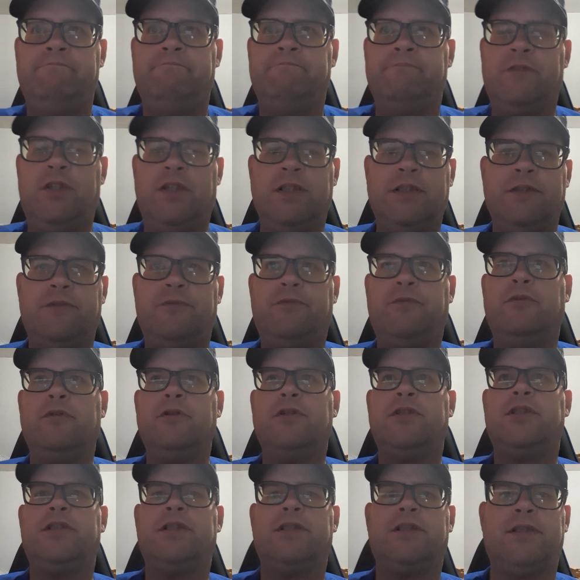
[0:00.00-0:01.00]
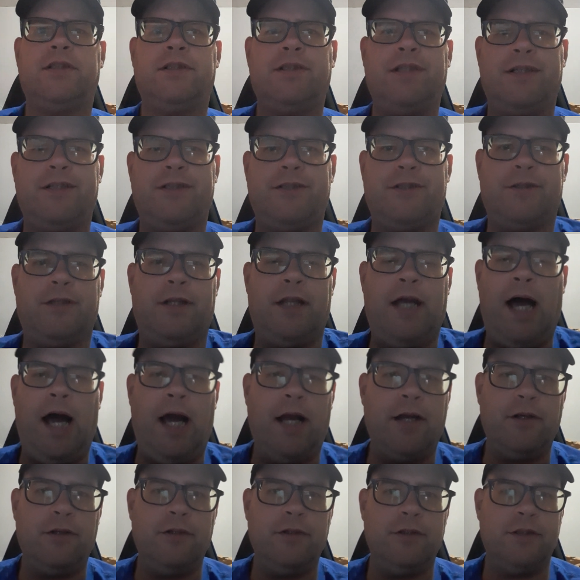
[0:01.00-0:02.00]
Because if we're such
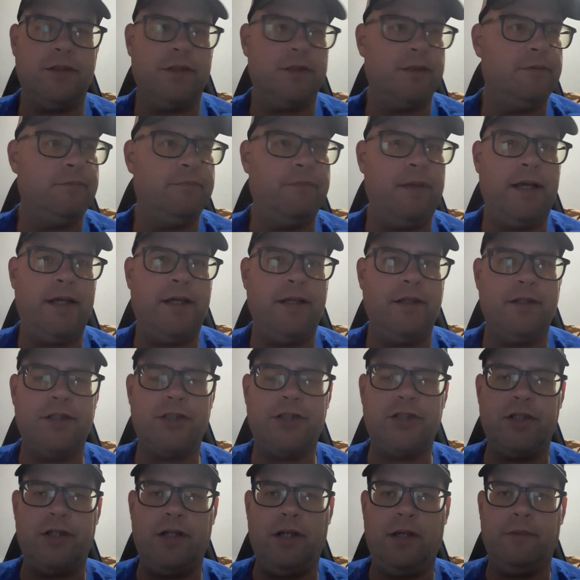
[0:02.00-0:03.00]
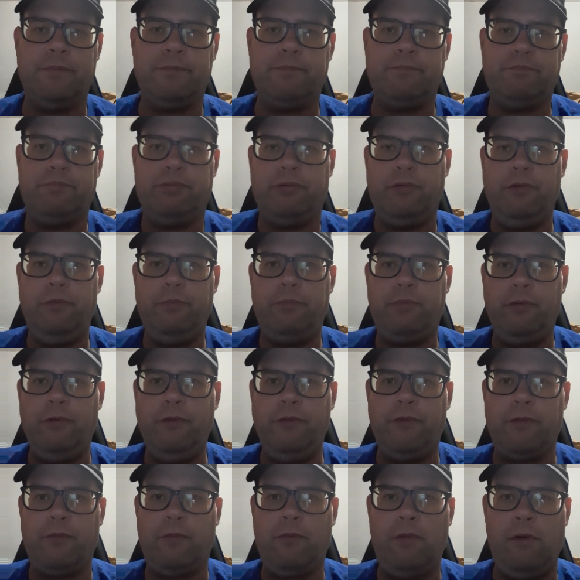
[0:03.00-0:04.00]
liars and making this shit up,
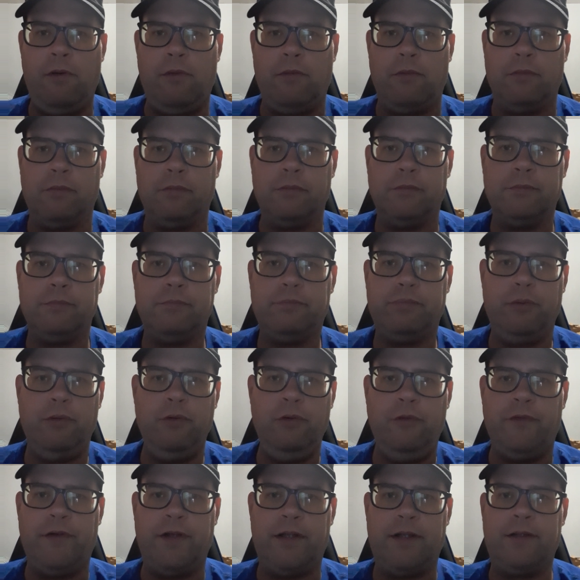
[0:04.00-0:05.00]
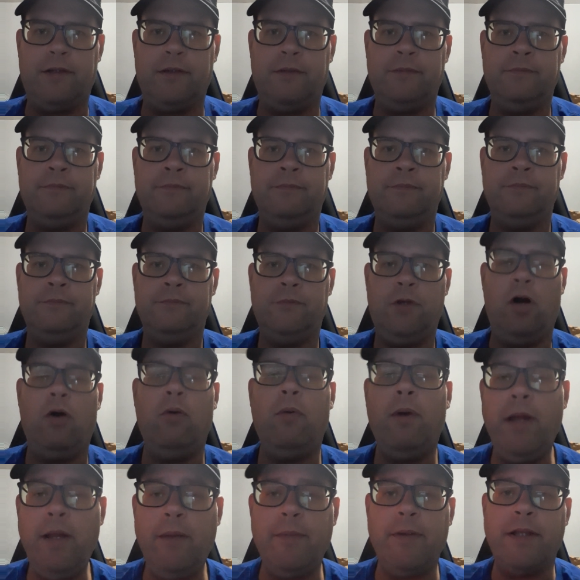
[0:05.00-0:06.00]
prove it wrong. Prove it. Oh,
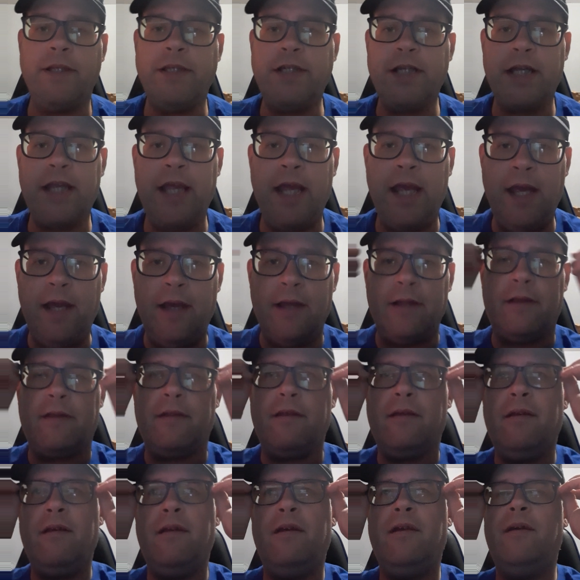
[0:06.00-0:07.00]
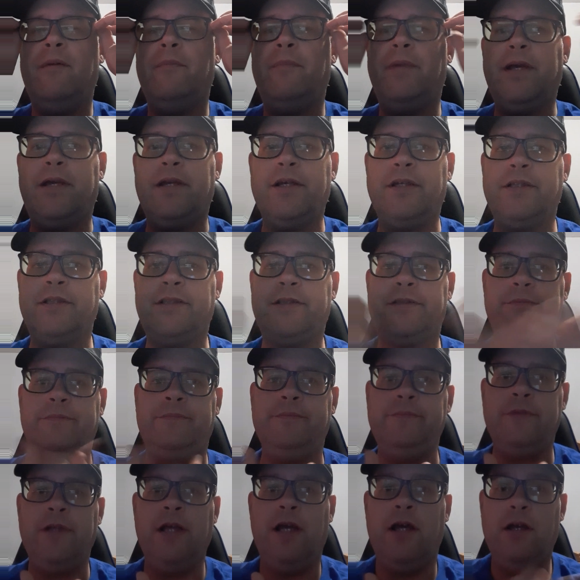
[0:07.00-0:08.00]
wait a minute. You can't. Because
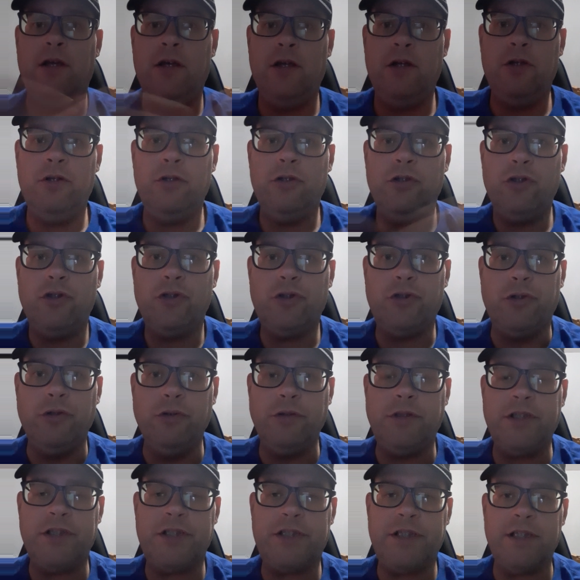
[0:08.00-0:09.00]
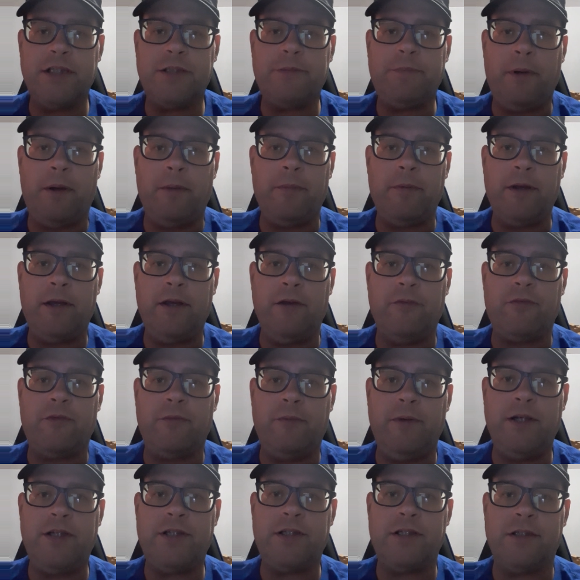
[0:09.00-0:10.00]
Toots of shit's public
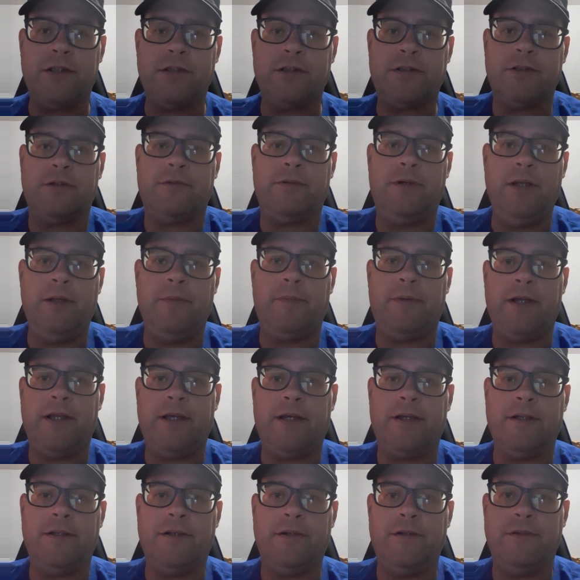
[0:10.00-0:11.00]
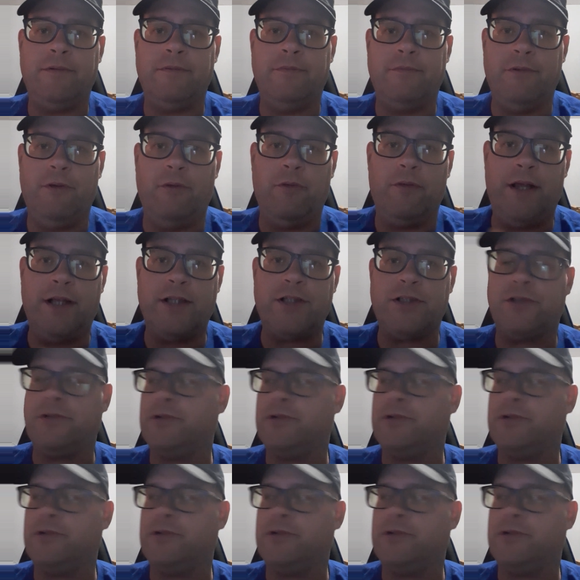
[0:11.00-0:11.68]
information, so anybody can know that's